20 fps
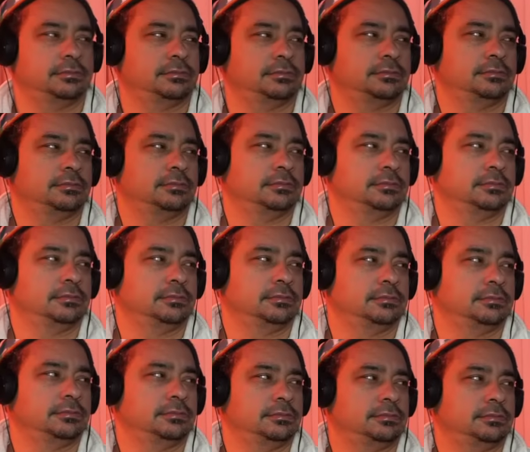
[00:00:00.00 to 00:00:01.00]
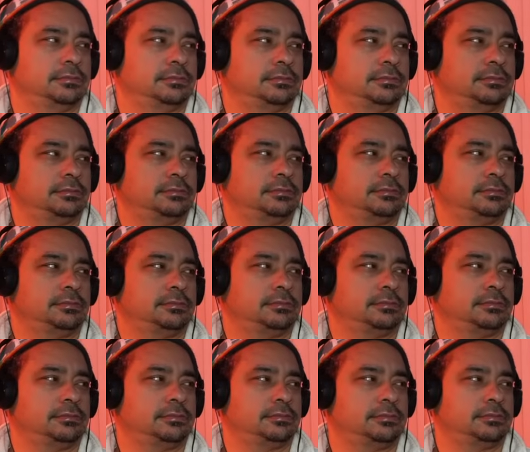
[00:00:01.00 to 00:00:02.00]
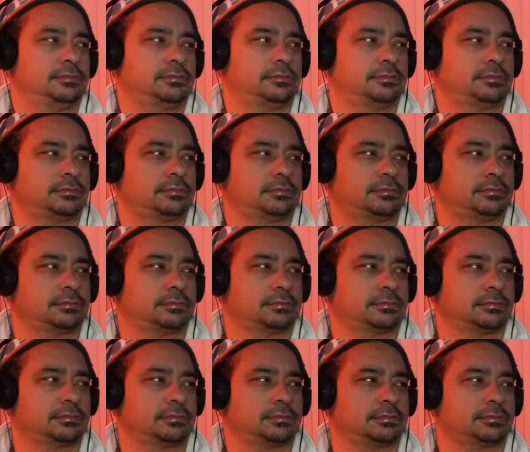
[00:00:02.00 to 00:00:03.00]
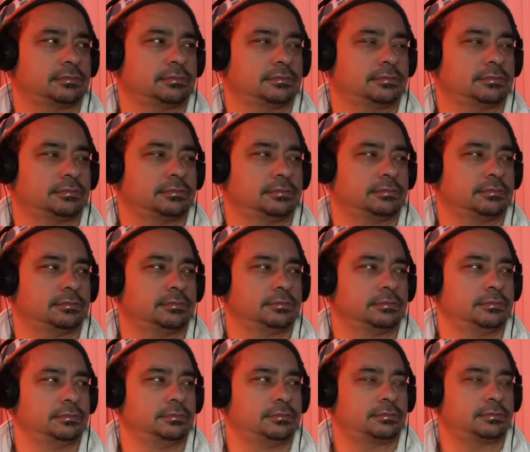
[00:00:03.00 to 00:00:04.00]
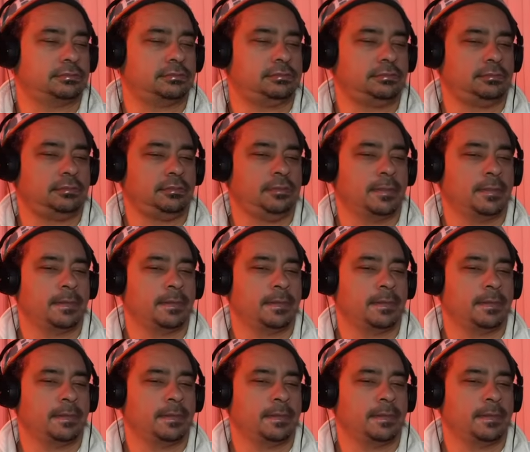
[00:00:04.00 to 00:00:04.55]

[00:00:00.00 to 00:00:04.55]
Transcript: The person shown says nothing.